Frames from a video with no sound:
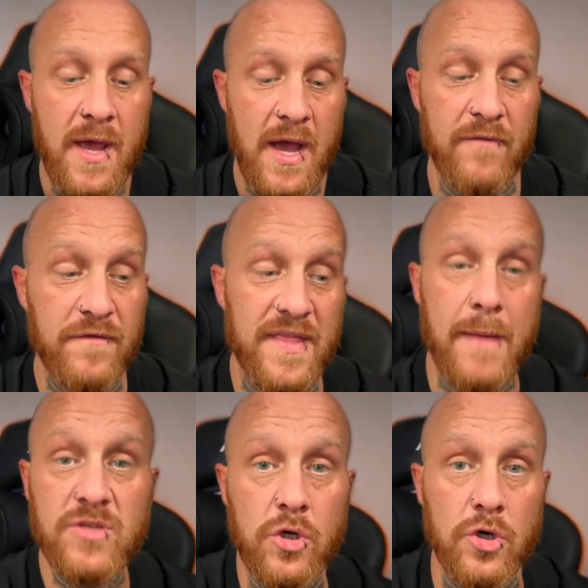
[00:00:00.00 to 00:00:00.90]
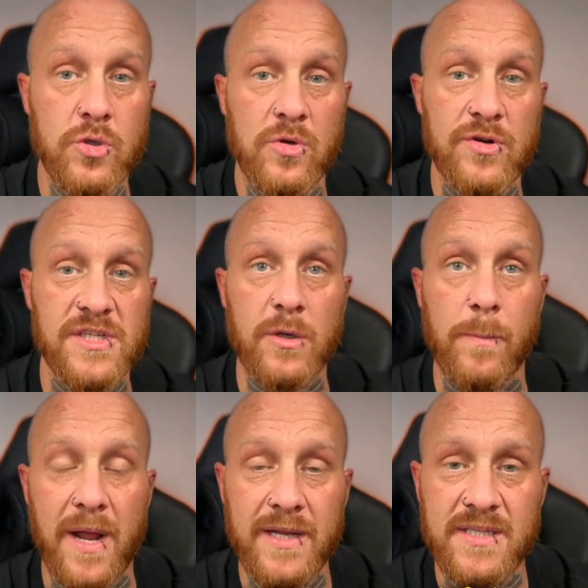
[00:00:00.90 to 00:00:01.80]
And for them to go to a Crystal
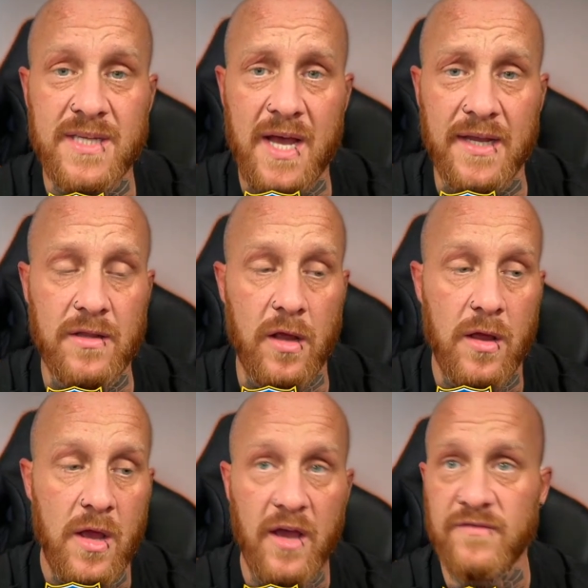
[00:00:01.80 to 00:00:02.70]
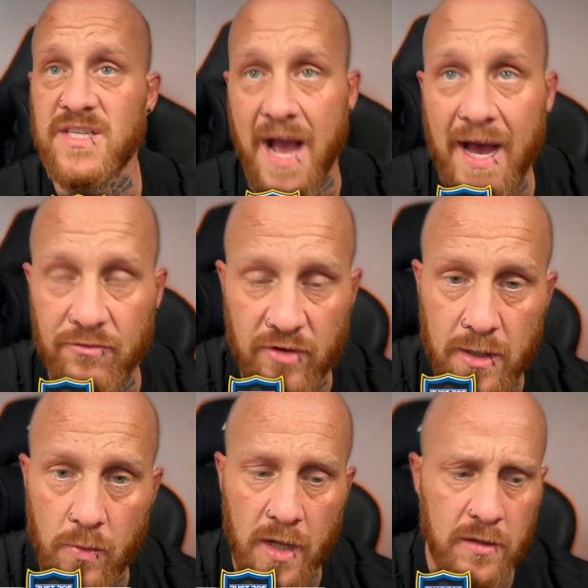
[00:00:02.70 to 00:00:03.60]
Palace side that have started
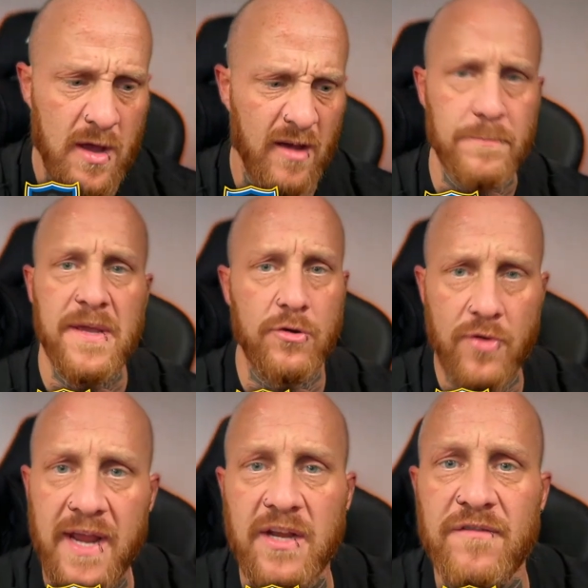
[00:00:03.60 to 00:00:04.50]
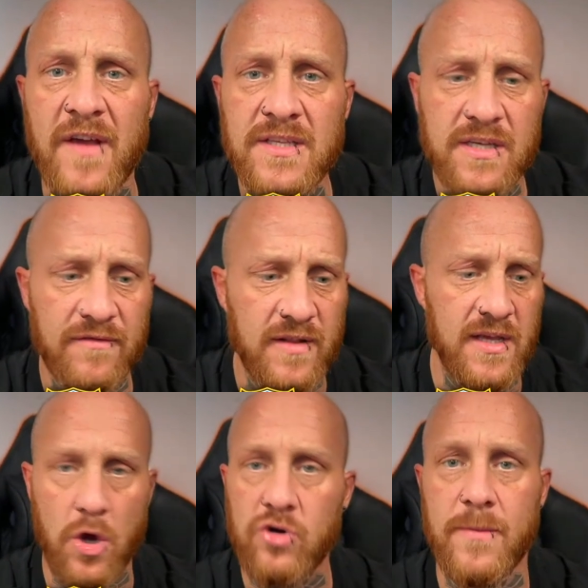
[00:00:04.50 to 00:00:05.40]
really well, have been great defensively.
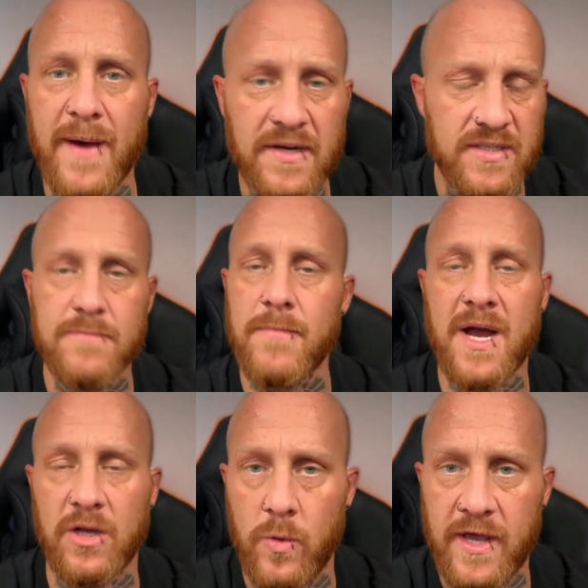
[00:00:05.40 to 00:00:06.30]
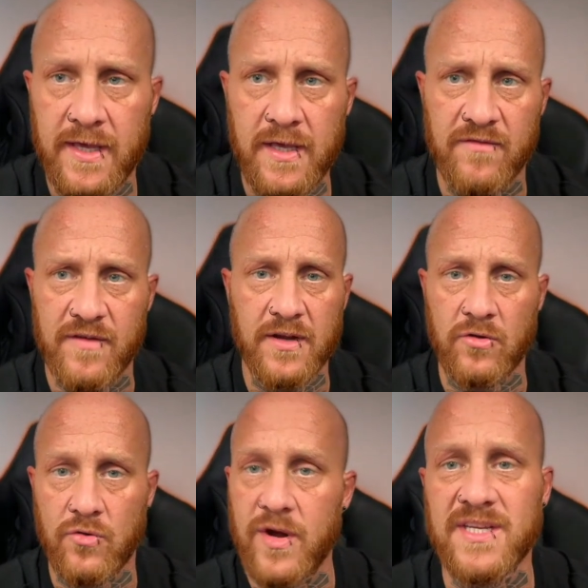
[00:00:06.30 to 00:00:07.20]
Joachim Andersen, Mark Guehi have had a
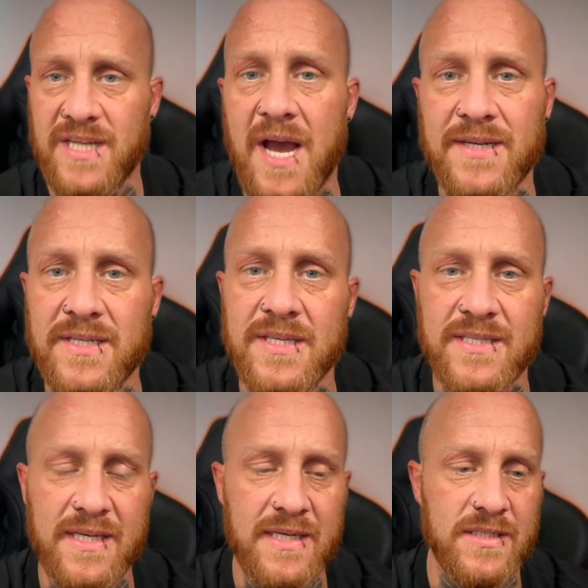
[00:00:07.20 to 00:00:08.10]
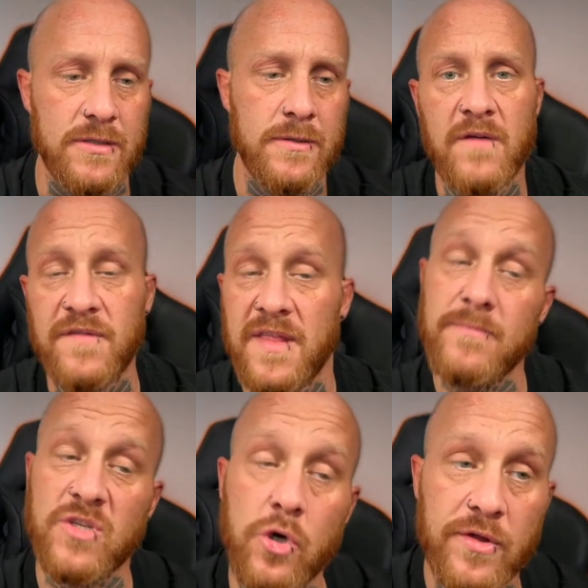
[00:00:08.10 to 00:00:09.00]
great start to the season. For them
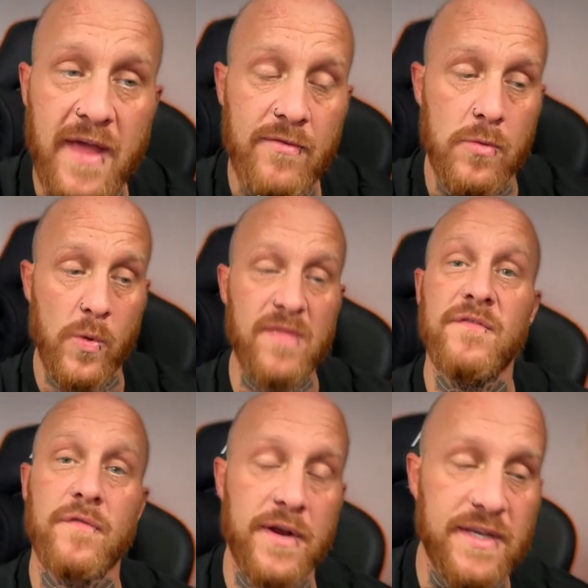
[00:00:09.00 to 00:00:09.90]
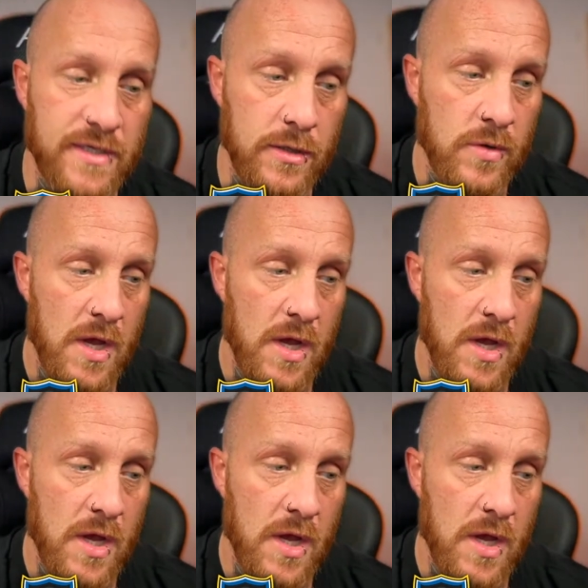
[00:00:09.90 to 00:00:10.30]
to go there and win 3-2.